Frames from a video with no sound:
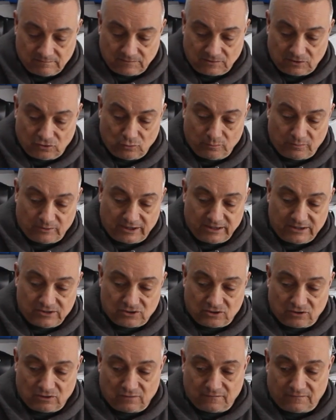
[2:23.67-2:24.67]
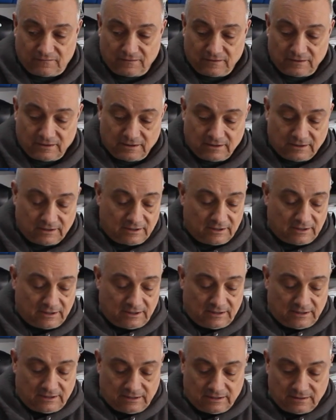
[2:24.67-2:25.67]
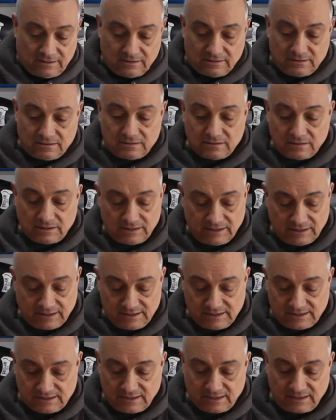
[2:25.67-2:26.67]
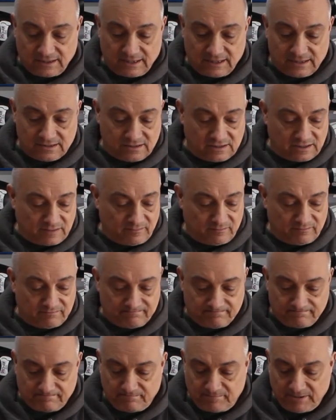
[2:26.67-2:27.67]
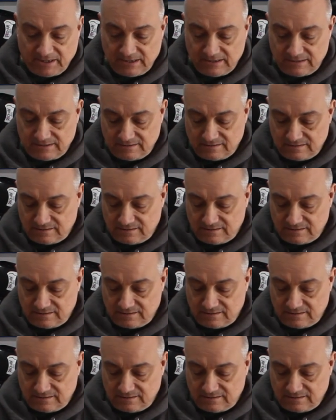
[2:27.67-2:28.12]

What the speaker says: club range glove. And you can see ours is a bit